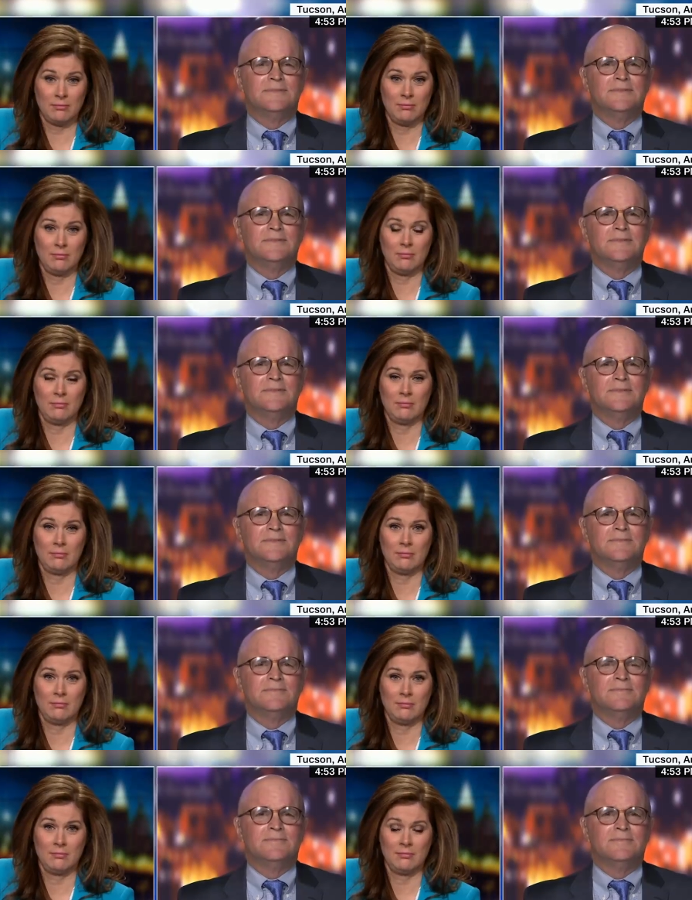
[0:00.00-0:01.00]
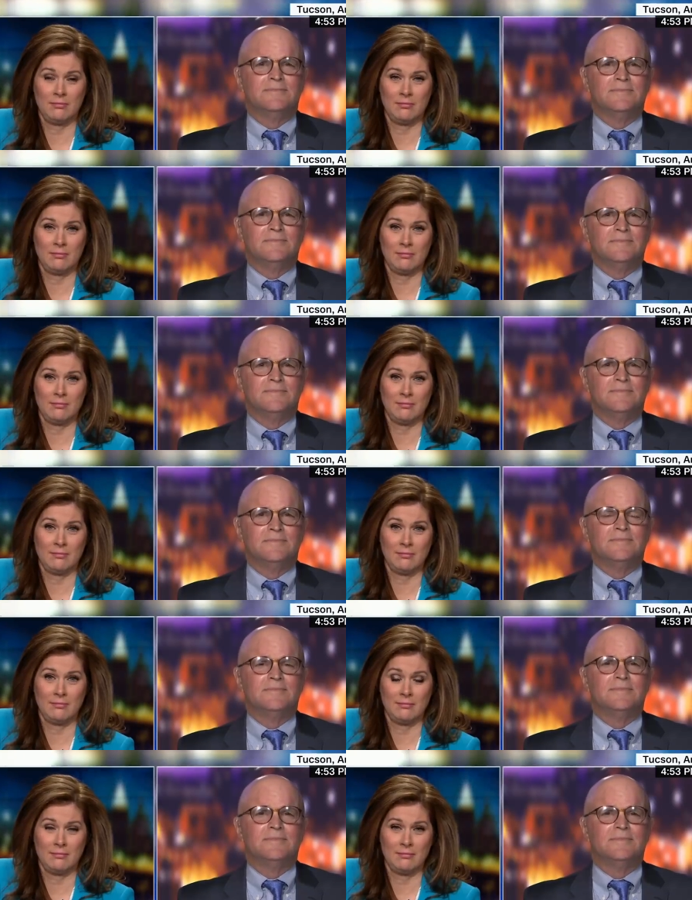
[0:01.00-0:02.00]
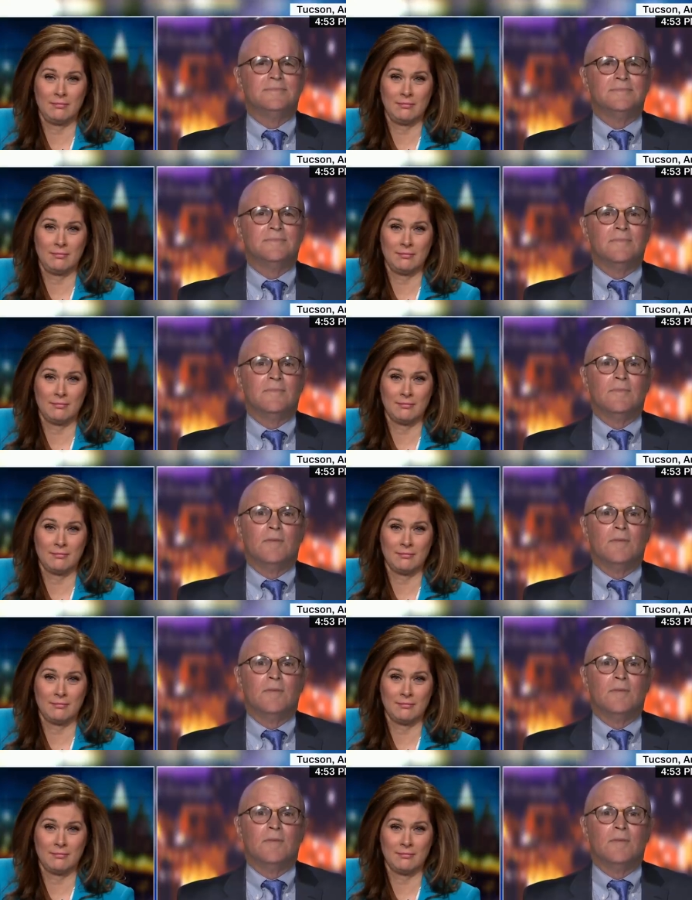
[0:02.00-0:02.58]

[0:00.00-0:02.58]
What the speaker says: (silence)